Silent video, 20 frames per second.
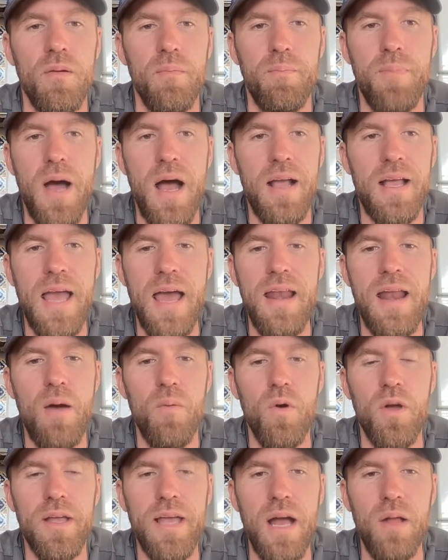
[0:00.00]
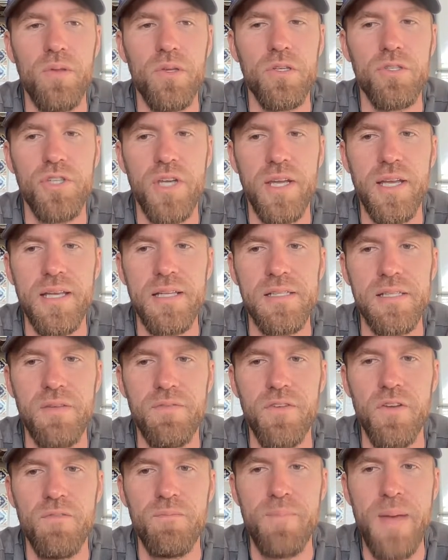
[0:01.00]
But again, I won't count your chickens.
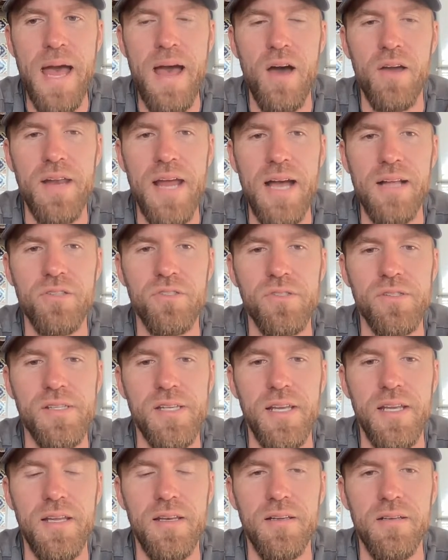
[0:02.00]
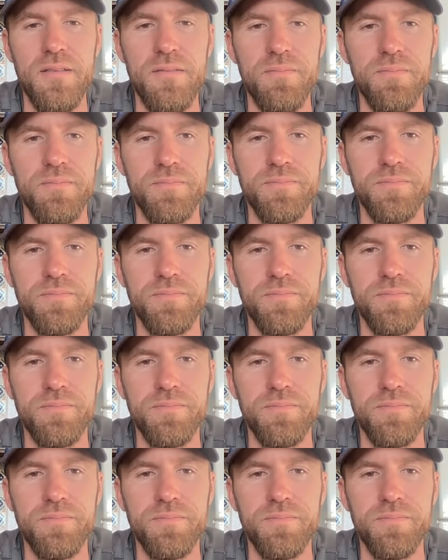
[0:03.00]
If you've bet on Argentina,